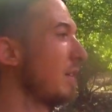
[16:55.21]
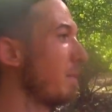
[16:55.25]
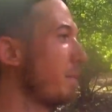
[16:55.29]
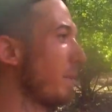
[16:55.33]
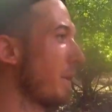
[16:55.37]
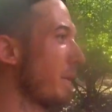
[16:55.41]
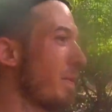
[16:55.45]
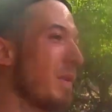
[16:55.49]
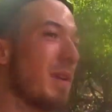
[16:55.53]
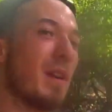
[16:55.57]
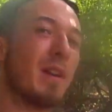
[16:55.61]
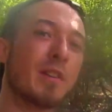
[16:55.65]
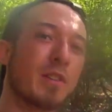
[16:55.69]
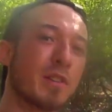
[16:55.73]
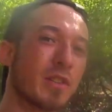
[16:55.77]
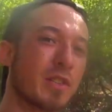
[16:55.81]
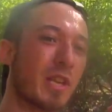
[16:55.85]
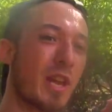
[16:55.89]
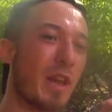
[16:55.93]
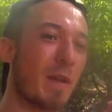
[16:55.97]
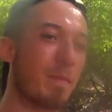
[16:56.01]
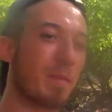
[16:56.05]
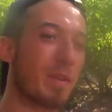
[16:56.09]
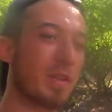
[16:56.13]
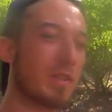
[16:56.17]
people are just
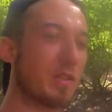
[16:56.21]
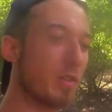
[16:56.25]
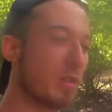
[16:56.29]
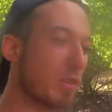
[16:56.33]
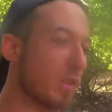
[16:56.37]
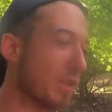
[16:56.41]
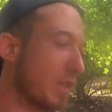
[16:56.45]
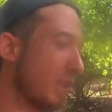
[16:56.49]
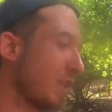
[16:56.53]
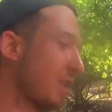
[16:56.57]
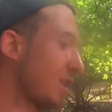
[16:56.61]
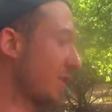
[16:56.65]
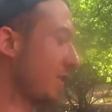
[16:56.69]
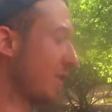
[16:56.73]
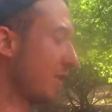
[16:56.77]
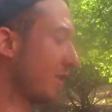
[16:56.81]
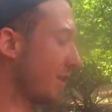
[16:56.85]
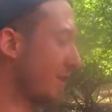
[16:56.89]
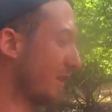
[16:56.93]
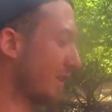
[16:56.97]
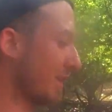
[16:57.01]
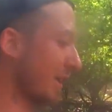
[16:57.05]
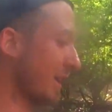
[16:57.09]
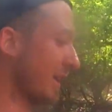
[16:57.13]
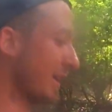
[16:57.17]
happy to see you
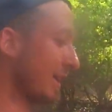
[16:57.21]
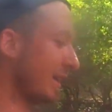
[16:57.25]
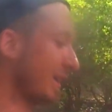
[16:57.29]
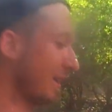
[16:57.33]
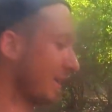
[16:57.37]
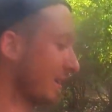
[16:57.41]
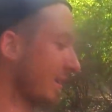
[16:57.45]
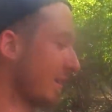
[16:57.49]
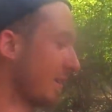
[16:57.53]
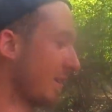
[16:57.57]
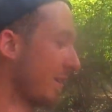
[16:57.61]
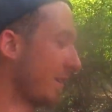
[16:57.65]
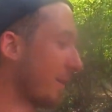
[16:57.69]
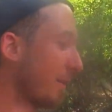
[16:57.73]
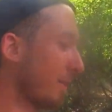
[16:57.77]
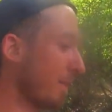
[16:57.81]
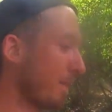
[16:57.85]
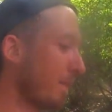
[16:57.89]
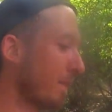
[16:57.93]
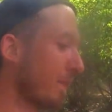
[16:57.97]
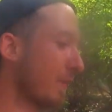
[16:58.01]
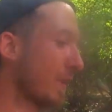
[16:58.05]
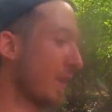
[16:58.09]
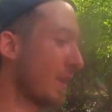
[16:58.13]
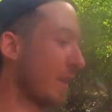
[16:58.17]
and uh,
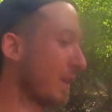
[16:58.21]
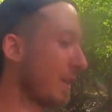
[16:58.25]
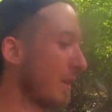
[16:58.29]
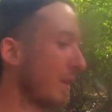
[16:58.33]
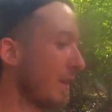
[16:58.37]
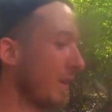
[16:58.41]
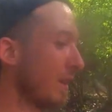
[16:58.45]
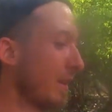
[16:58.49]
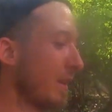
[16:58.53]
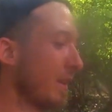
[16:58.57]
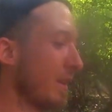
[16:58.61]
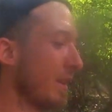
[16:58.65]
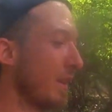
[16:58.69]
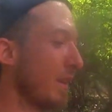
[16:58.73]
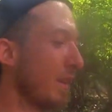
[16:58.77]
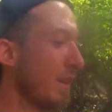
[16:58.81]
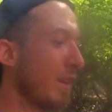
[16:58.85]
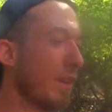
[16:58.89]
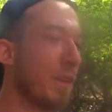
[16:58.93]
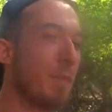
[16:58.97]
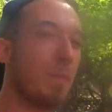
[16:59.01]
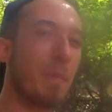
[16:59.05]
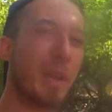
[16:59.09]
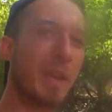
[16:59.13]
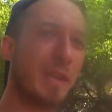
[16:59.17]

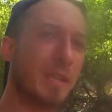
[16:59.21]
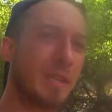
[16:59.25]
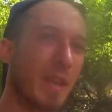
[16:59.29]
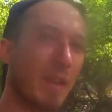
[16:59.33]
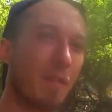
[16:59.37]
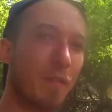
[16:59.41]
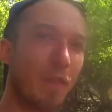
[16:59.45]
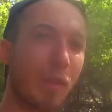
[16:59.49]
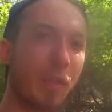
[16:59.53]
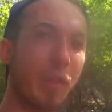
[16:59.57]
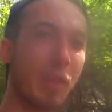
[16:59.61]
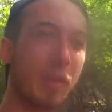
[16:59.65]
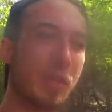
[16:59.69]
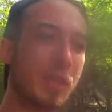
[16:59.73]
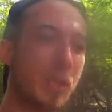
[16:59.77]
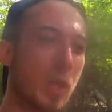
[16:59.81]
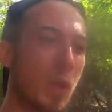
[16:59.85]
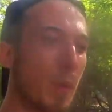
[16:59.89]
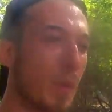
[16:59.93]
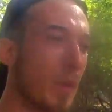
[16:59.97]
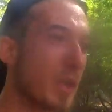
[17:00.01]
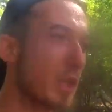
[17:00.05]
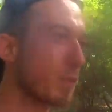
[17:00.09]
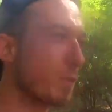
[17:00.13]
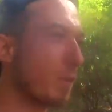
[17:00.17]
it makes everything
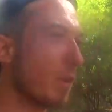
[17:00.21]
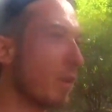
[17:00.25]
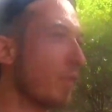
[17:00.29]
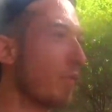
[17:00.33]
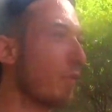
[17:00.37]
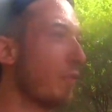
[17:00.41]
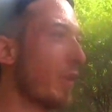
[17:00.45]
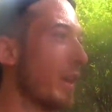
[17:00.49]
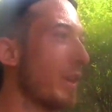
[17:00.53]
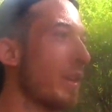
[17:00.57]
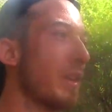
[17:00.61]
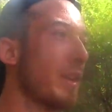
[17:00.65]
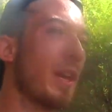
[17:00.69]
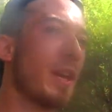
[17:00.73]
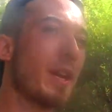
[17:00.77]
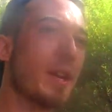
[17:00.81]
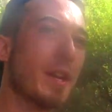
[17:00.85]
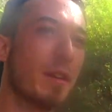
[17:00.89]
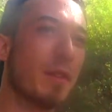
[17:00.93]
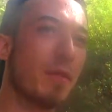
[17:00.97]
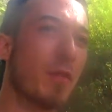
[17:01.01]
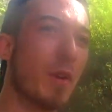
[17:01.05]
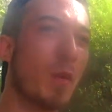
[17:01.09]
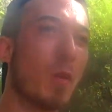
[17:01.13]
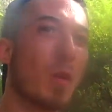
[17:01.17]
so much more fun. Like,
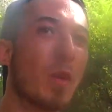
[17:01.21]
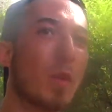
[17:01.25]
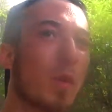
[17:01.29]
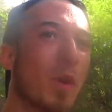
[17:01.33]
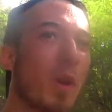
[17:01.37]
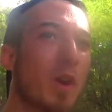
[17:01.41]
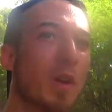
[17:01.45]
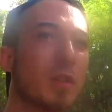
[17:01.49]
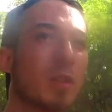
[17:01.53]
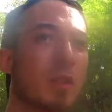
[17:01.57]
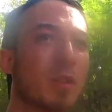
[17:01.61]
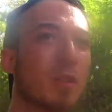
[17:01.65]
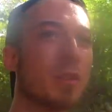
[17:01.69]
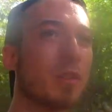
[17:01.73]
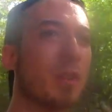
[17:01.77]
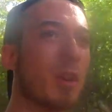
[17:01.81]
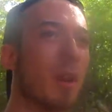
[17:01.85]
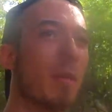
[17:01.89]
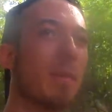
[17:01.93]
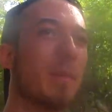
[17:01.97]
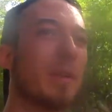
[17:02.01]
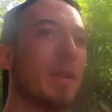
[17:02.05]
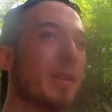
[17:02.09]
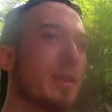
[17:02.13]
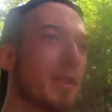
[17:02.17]
if I would walk through
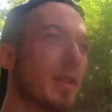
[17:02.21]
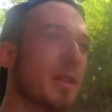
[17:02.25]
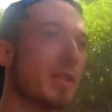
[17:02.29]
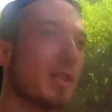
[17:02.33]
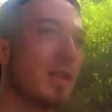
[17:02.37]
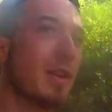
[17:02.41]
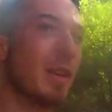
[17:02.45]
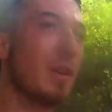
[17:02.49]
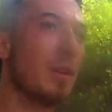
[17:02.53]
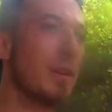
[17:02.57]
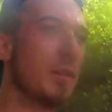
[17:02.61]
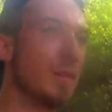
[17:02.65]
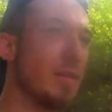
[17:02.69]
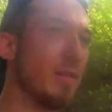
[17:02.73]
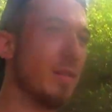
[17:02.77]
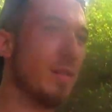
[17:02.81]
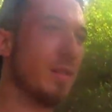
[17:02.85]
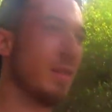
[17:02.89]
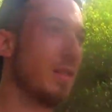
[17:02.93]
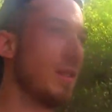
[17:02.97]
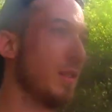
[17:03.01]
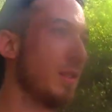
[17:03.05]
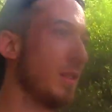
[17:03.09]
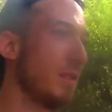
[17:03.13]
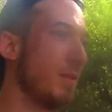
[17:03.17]
Germany just alone,
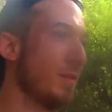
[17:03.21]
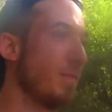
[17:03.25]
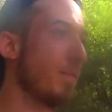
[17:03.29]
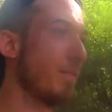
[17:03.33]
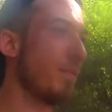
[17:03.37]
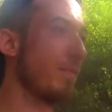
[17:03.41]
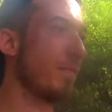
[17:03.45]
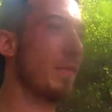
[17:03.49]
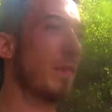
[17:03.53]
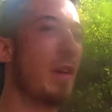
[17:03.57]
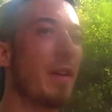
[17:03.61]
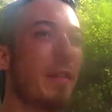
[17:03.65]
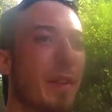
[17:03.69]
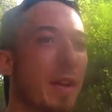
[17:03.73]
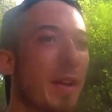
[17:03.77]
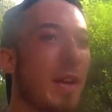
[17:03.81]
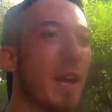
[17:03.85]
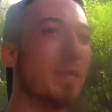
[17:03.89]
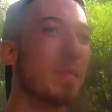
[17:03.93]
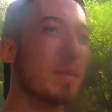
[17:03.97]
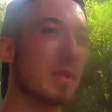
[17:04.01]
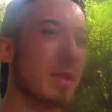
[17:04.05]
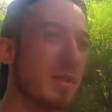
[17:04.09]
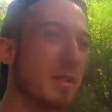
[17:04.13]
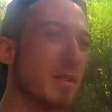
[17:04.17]
nothing
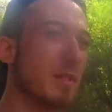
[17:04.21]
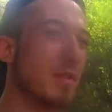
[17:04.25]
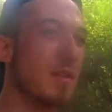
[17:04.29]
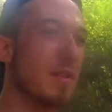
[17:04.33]
happens.